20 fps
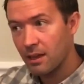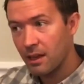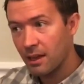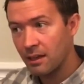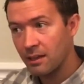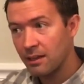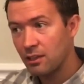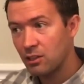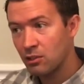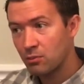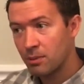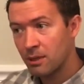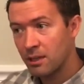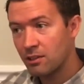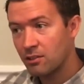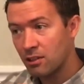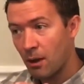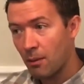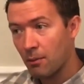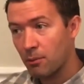and each
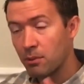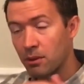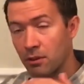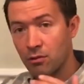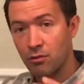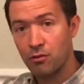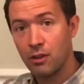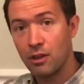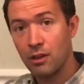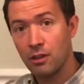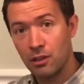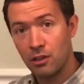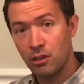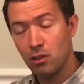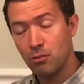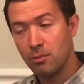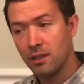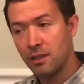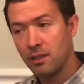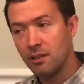pitch helps me to feel a
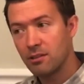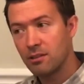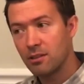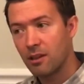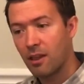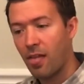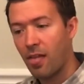new beat.